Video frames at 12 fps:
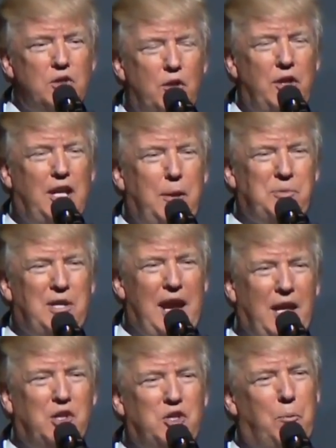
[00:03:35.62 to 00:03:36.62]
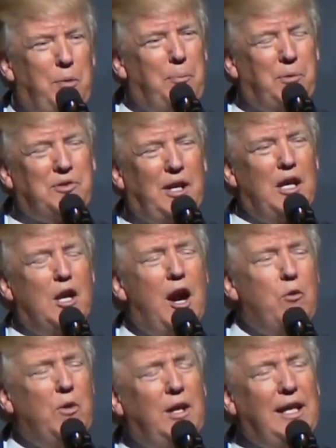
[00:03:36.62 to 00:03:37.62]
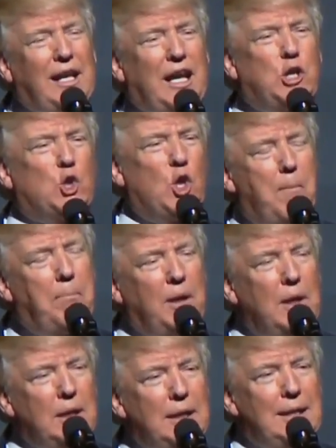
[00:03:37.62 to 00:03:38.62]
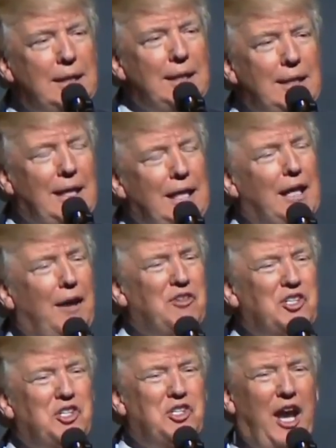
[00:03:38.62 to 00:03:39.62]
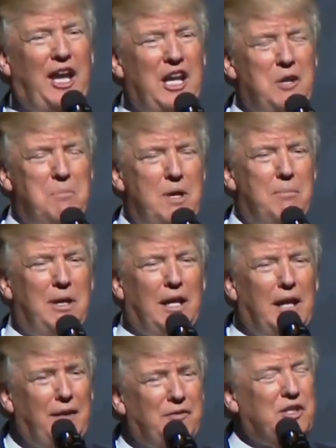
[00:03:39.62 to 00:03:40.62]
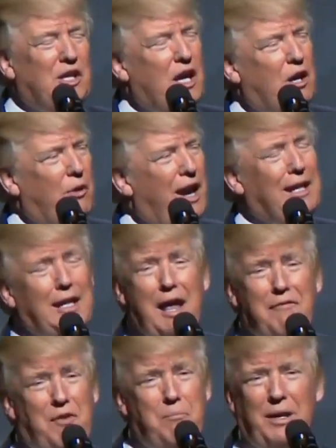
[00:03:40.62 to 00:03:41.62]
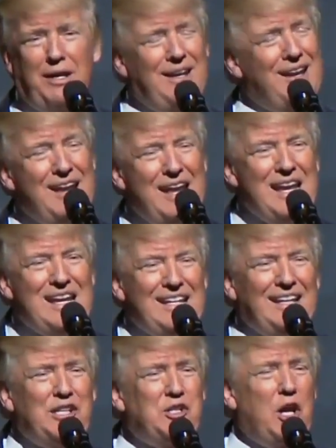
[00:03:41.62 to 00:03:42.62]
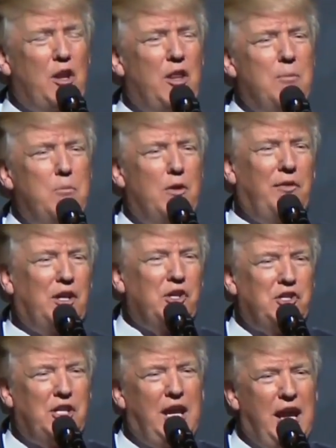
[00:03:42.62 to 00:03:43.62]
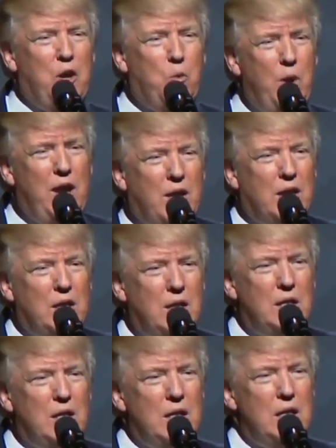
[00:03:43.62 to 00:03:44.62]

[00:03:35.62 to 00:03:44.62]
So they keep saying it. So people say, you know, I really like Trump. He loves the Second Amendment. He loves the NRA. I love him, but let's go to the movie because he can't win